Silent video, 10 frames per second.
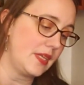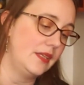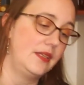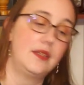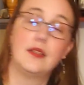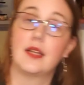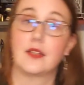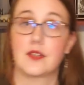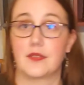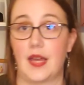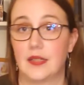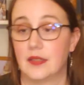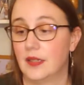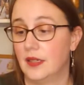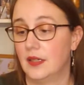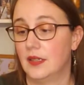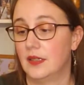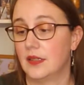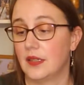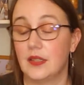Needle and thread.
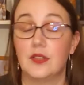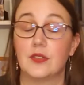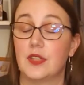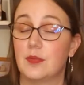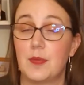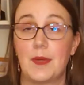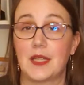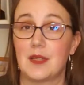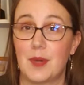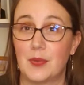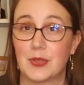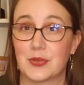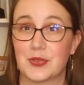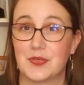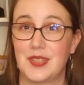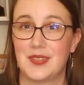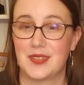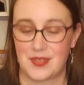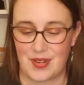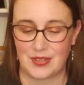You don't need to be picky about what sort of needle
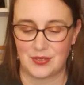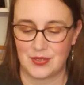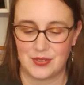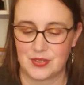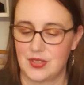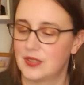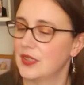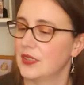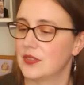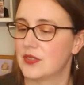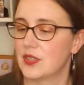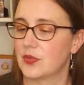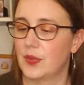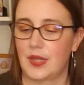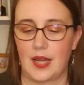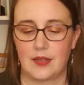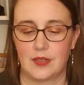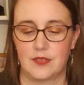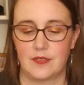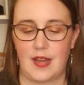and thread you use. This is just what I
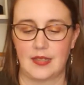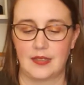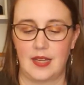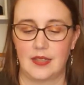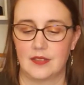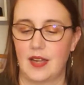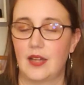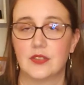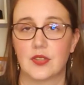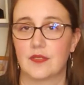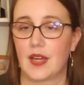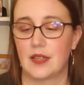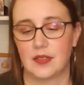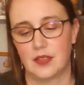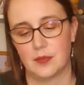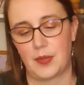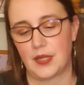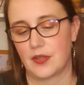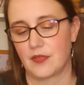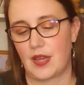could find lying around. So I've got here
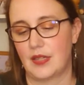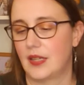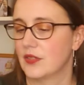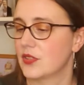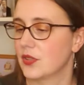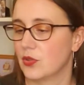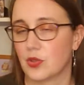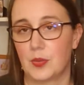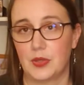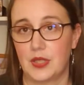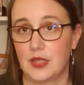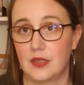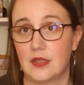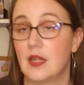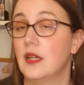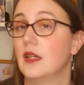button thread and just a normal needle.